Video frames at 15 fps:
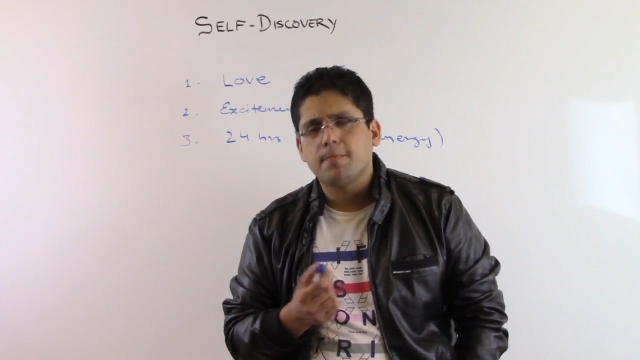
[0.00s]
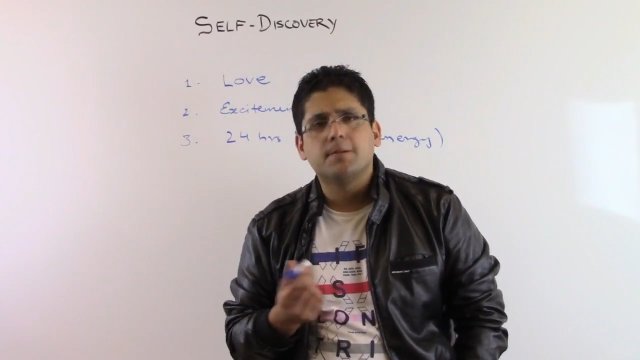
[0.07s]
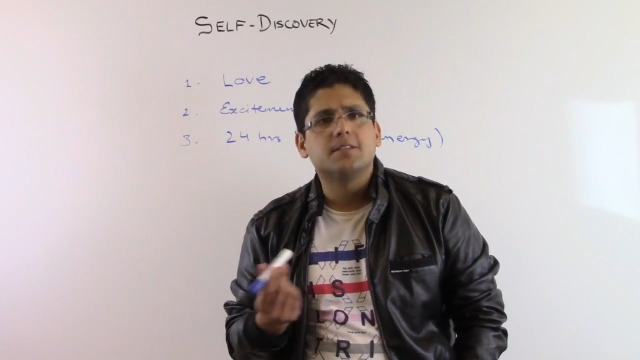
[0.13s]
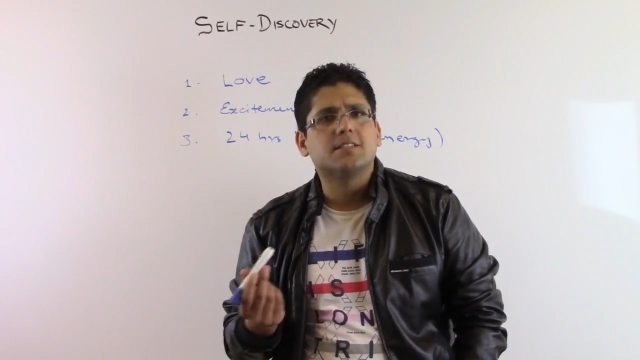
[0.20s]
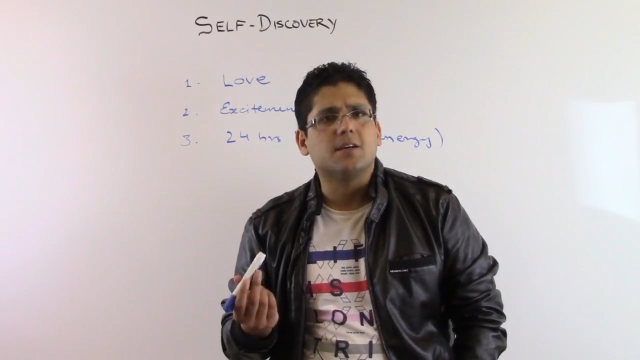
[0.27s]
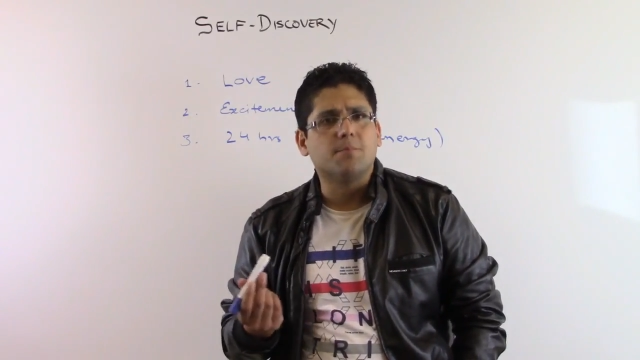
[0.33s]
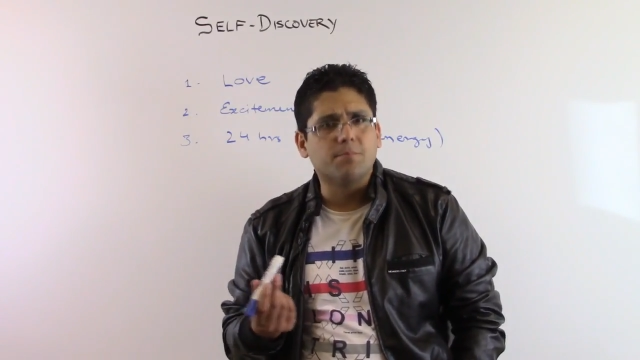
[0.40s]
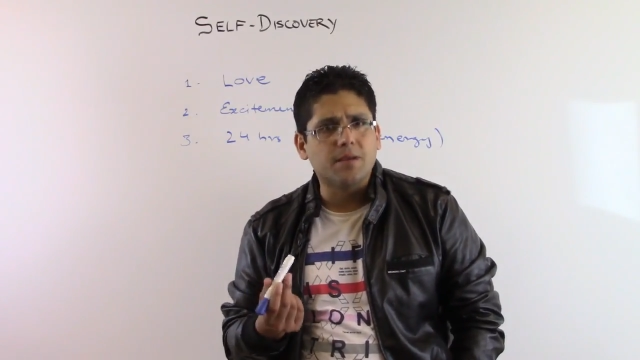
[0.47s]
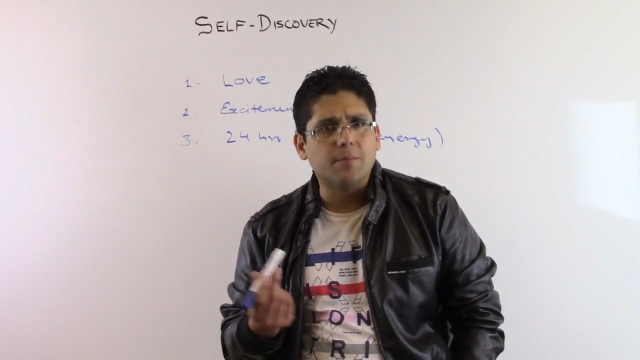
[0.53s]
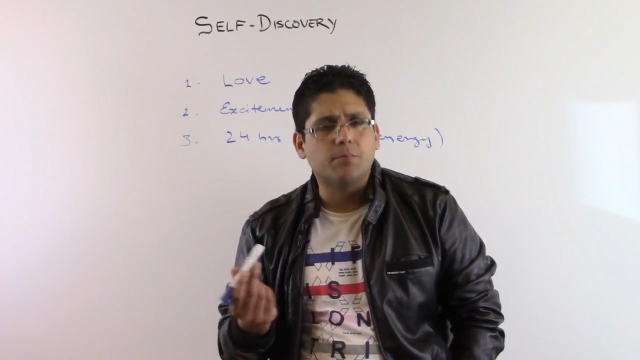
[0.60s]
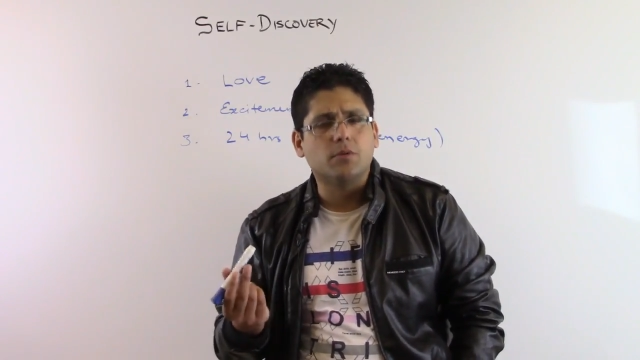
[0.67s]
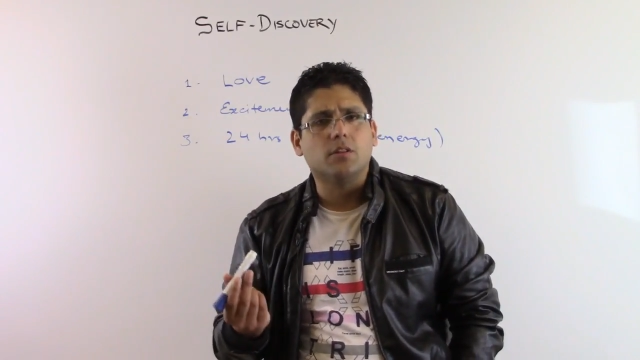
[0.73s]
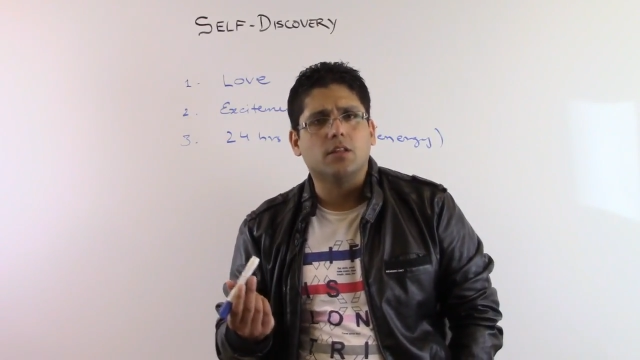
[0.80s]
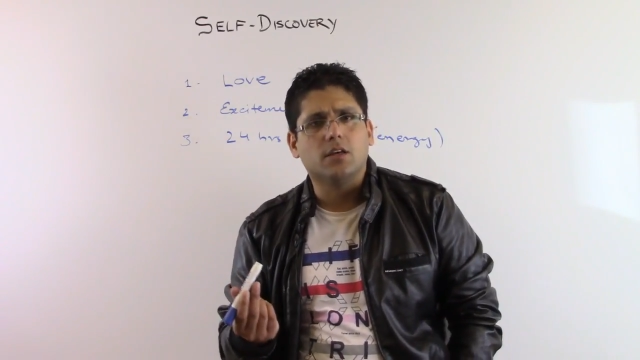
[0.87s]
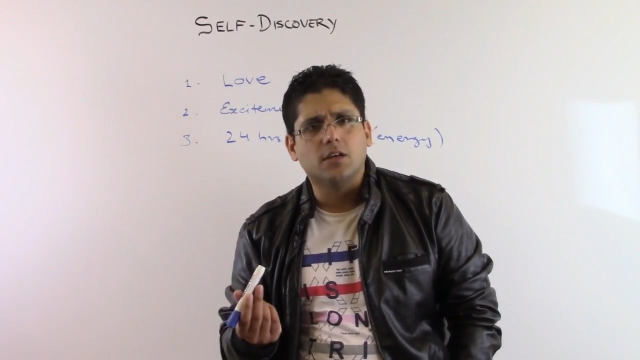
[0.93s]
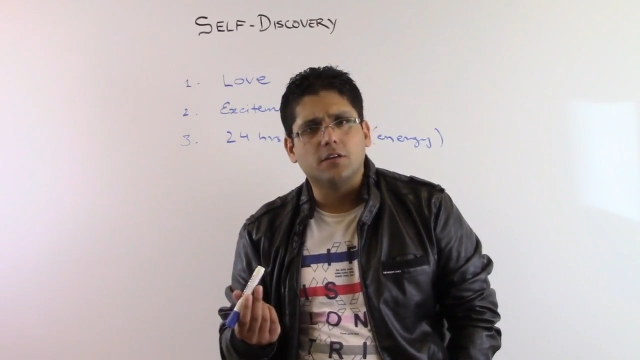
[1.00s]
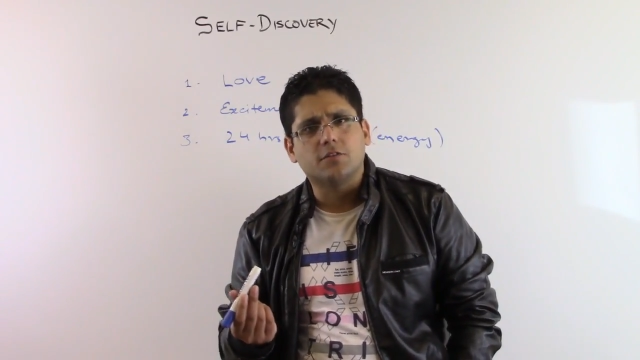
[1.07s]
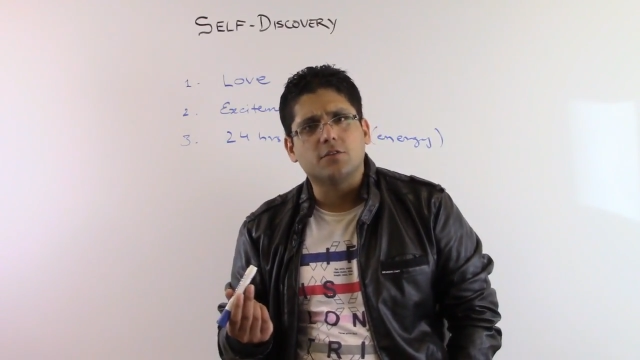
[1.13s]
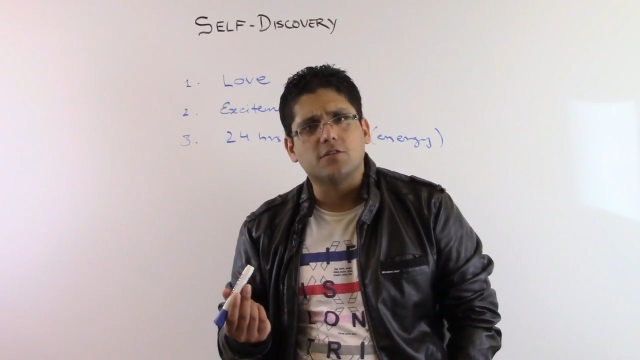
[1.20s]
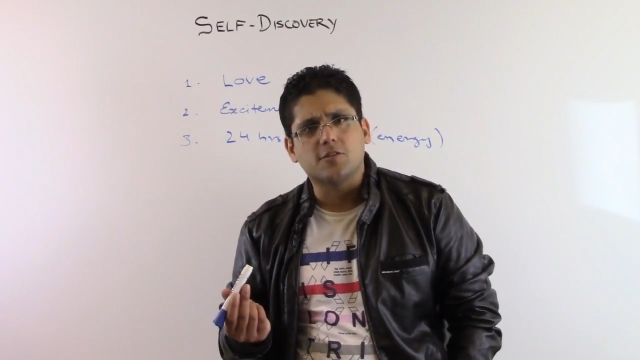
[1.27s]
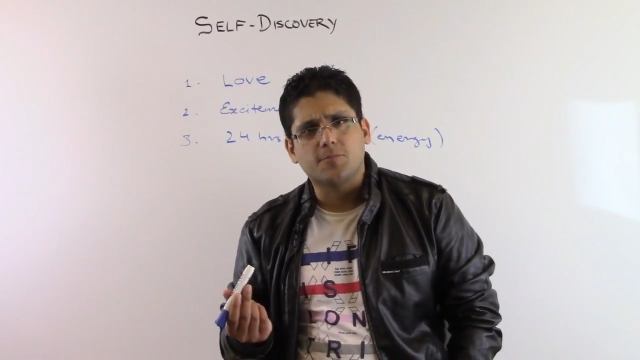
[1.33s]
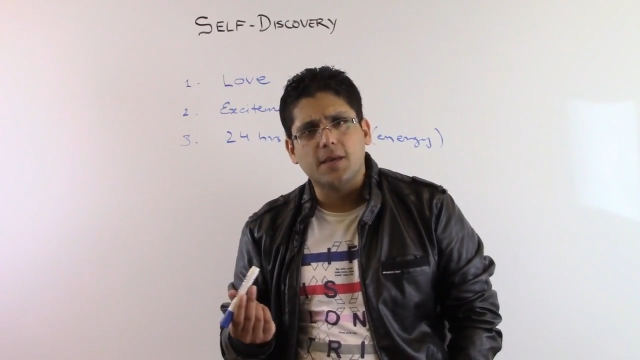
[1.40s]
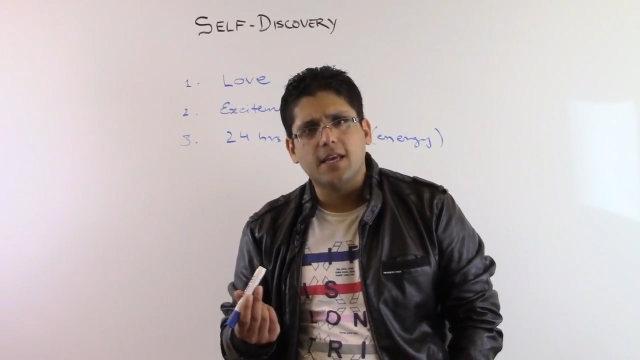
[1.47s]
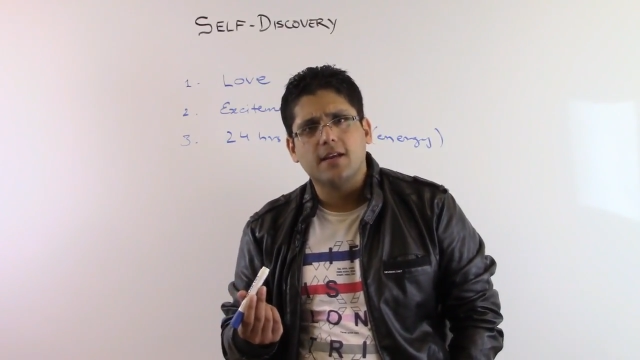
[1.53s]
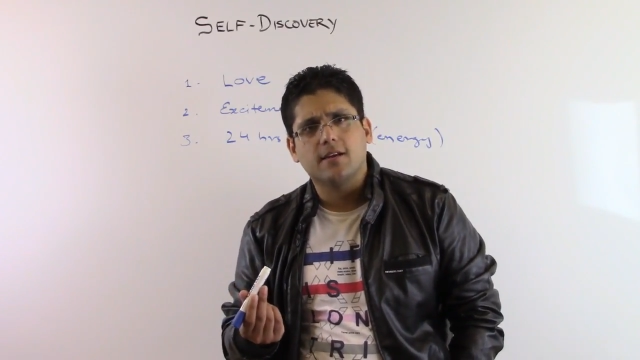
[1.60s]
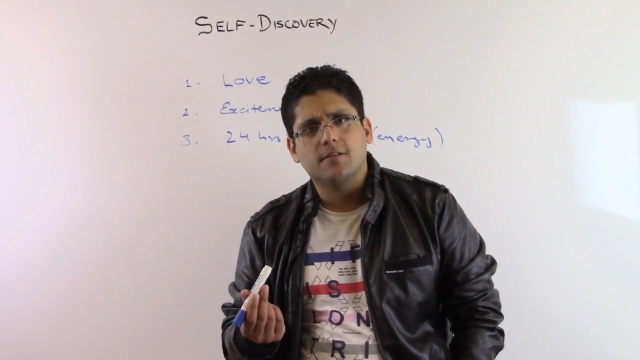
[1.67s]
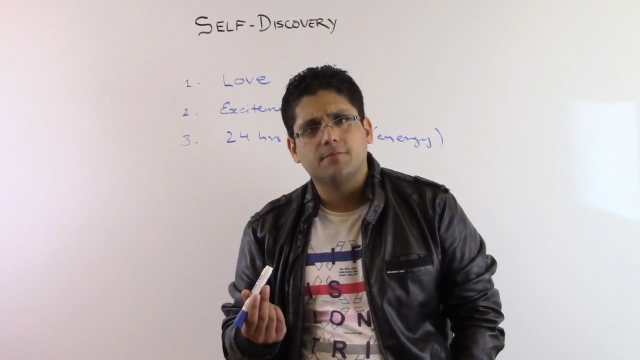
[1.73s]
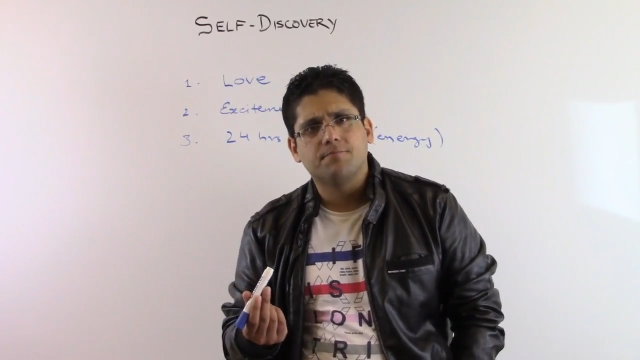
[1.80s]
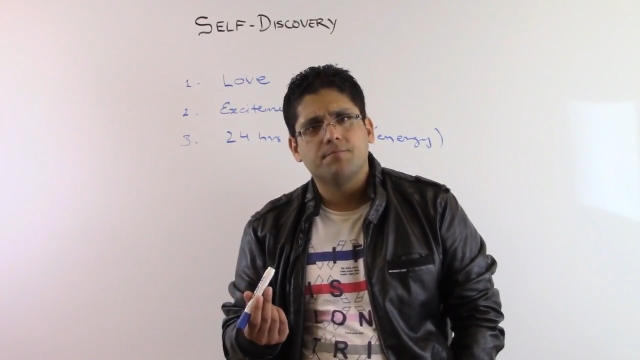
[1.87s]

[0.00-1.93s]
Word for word: some people love to speak,